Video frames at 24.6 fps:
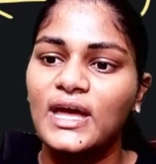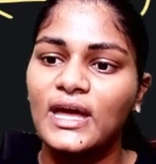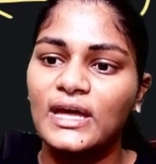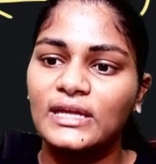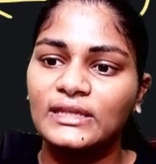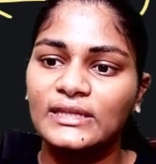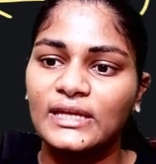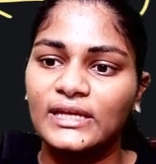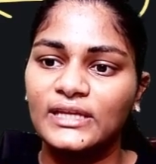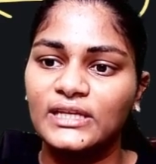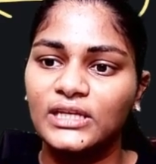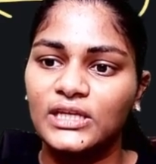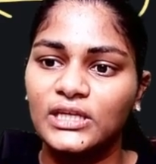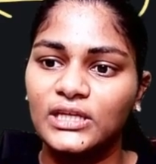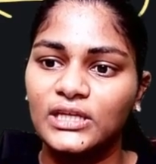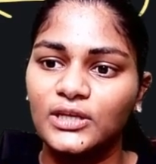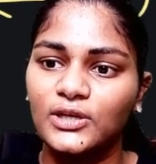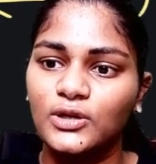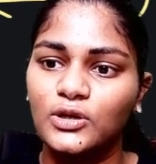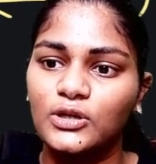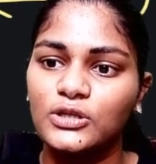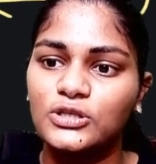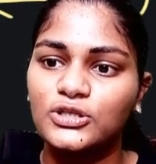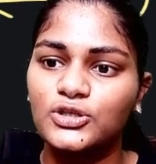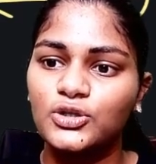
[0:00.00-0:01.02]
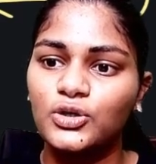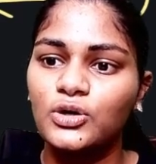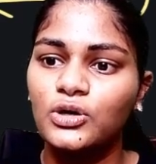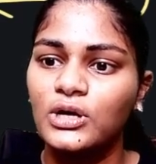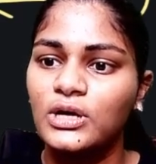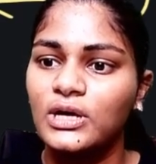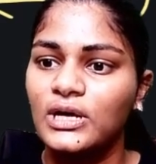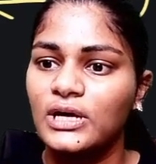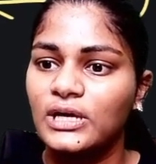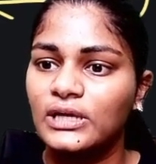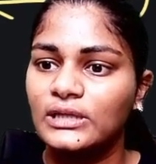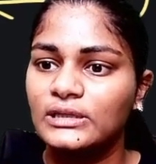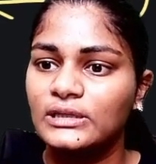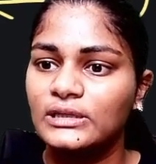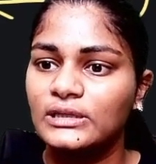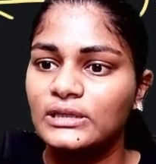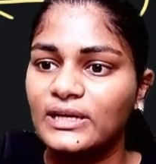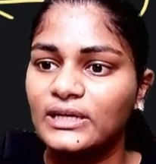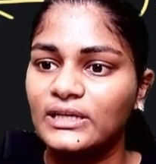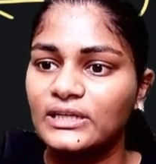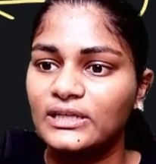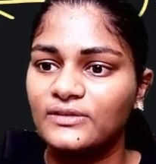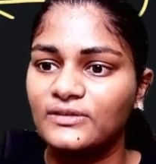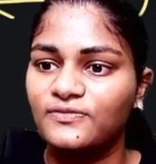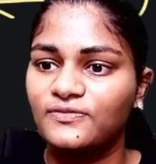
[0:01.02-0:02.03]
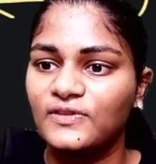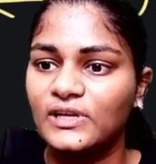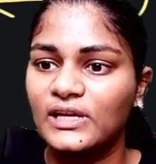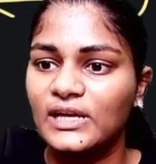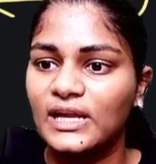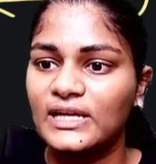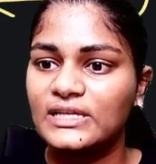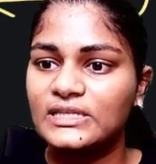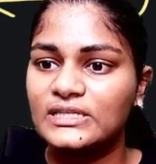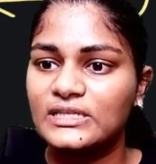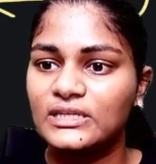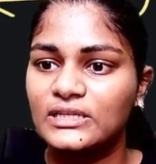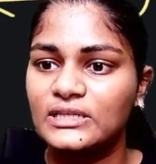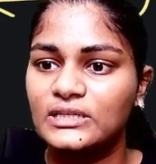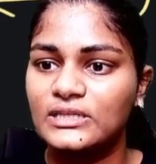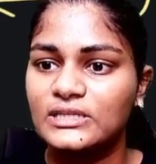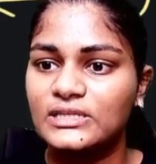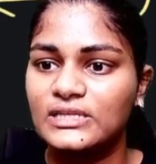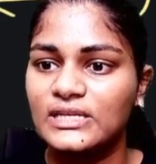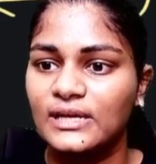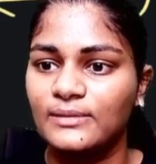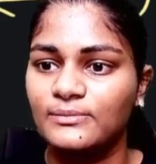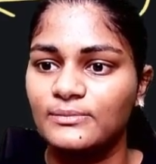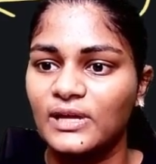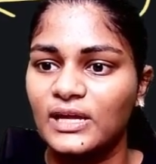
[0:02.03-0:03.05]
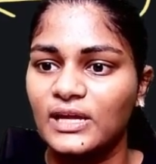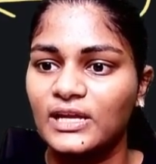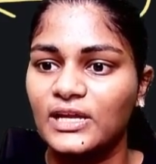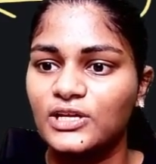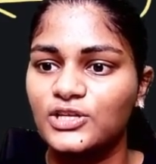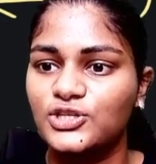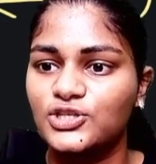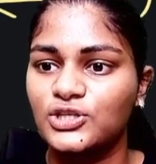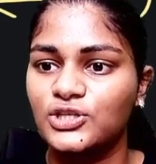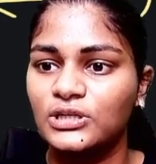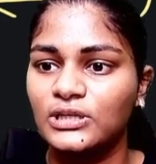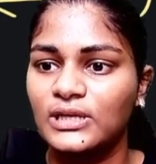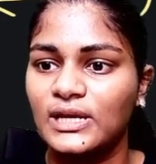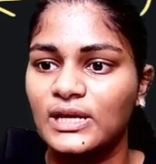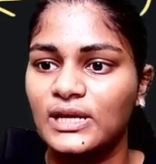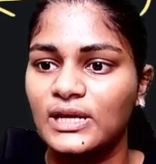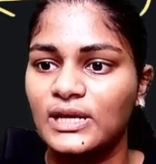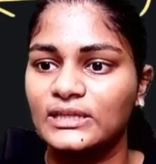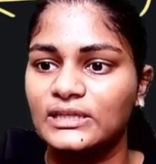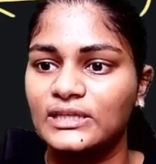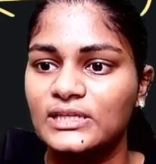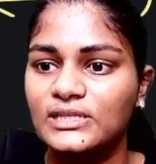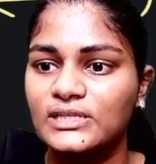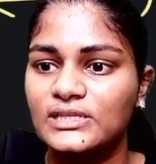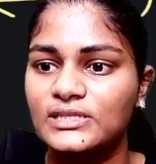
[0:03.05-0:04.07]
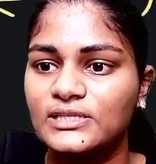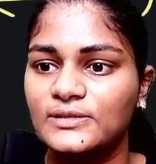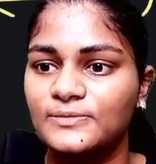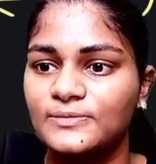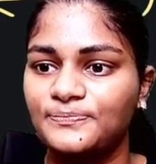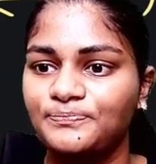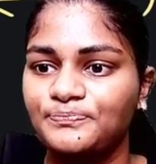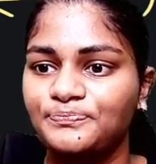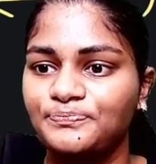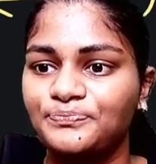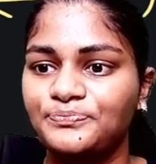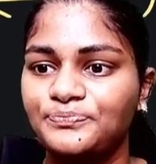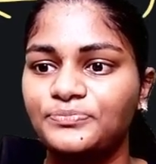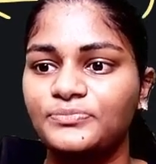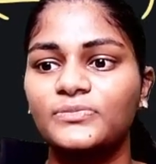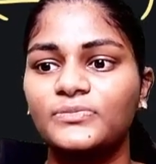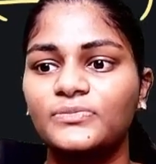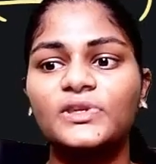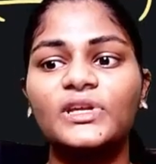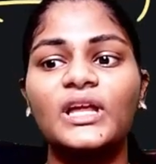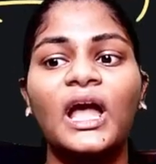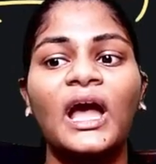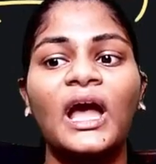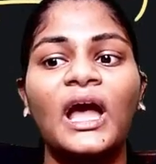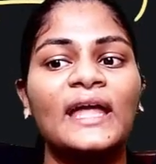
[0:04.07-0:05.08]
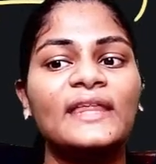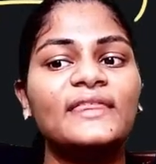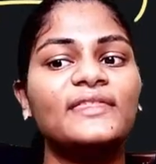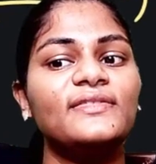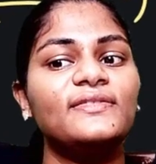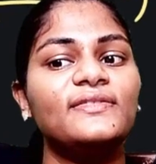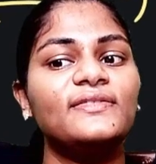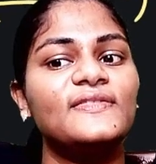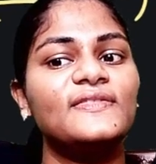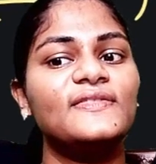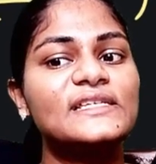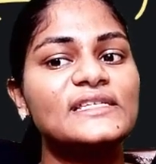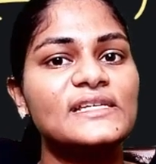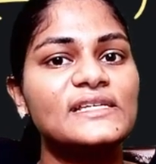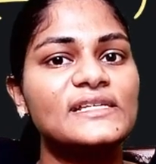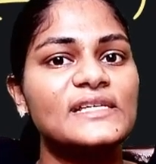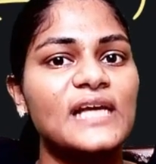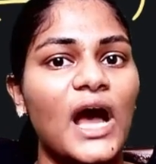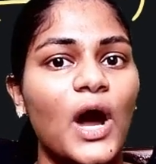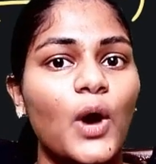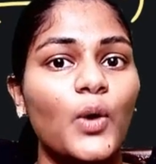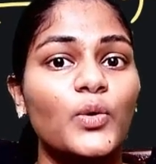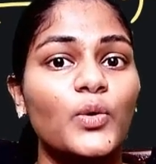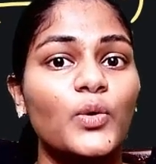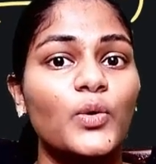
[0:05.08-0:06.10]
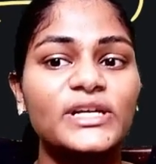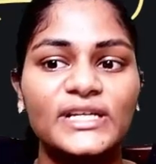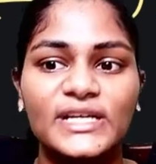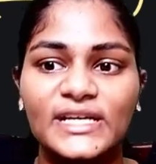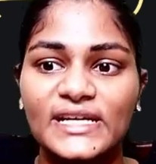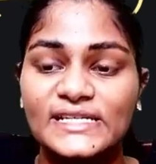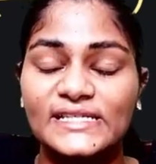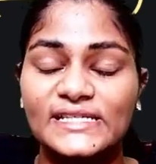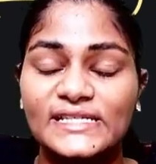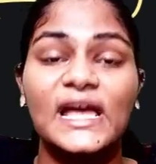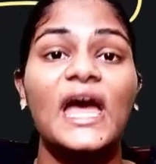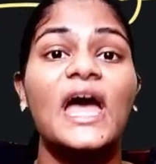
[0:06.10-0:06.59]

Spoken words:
then here also the magnetic field lines are in the same direction like this, and this is how it is.